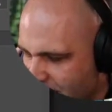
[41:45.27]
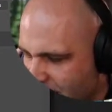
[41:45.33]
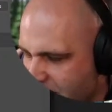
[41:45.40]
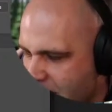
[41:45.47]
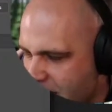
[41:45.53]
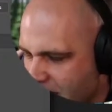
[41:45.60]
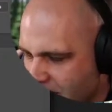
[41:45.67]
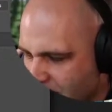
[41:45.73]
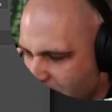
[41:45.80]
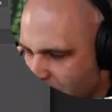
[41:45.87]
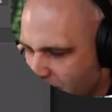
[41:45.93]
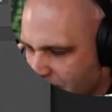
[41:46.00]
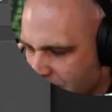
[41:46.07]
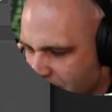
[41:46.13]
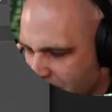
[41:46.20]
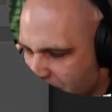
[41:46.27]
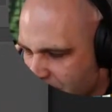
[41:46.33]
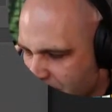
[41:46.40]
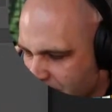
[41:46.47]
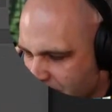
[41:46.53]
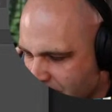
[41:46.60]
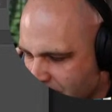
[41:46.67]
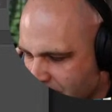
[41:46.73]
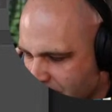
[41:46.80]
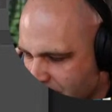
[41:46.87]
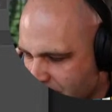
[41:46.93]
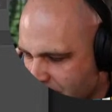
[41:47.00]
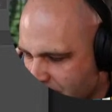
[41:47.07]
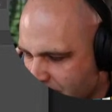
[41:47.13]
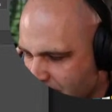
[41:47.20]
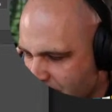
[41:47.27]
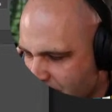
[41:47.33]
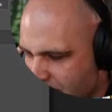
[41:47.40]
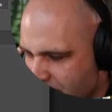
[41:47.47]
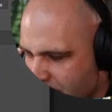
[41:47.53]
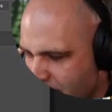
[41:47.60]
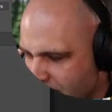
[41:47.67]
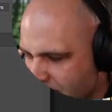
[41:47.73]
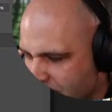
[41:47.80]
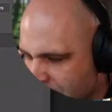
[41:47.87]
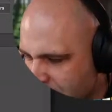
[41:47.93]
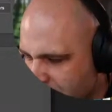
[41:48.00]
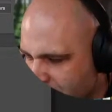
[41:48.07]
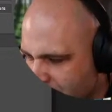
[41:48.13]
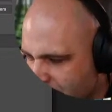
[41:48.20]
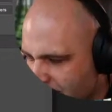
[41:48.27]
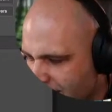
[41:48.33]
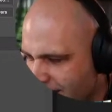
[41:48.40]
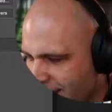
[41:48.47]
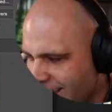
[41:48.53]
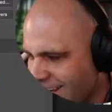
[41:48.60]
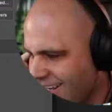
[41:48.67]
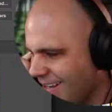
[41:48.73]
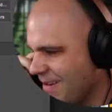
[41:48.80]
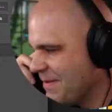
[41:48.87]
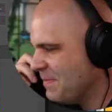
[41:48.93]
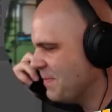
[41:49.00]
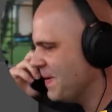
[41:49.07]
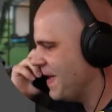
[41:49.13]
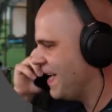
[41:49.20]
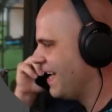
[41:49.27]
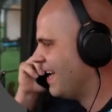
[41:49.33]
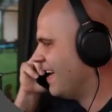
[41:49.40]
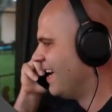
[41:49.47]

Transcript: Yeah, cool. Awesome. All right, bye.